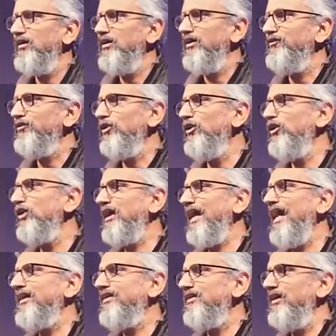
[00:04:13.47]
If you look
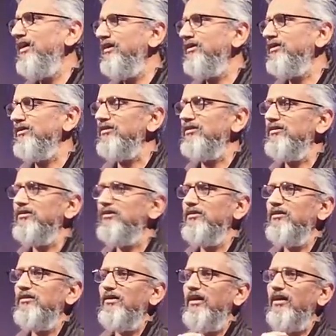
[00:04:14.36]
at Intel,
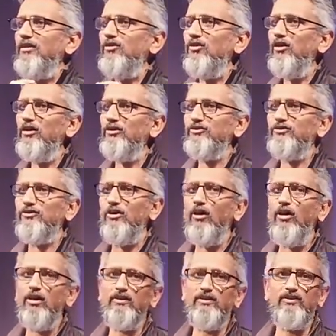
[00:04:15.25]
across
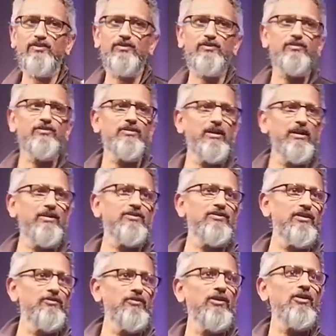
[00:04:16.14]
all these things
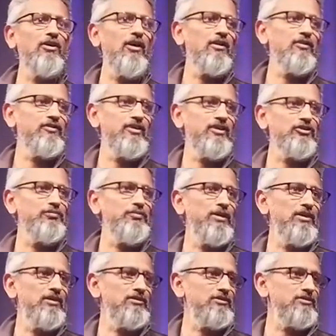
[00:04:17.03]
that we call 6
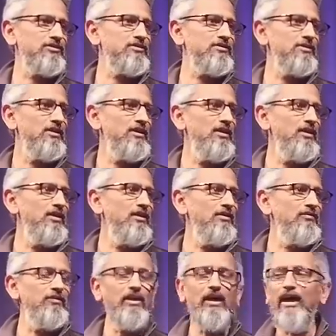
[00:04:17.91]
pillars,
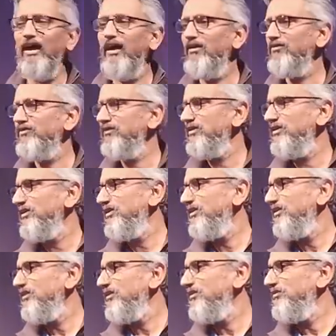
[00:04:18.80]
we have
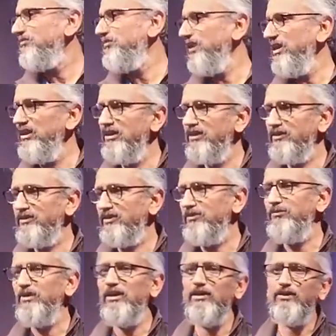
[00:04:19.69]
billions
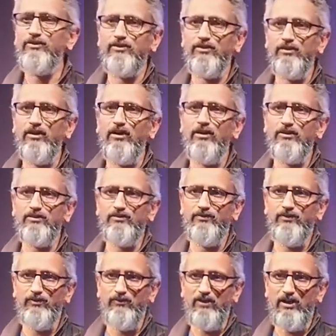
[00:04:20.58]
and billions of dollars
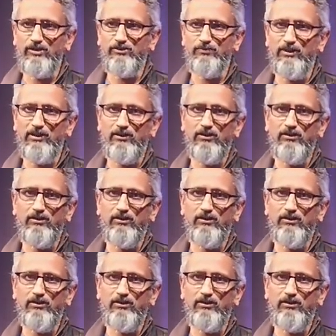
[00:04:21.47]
of investment.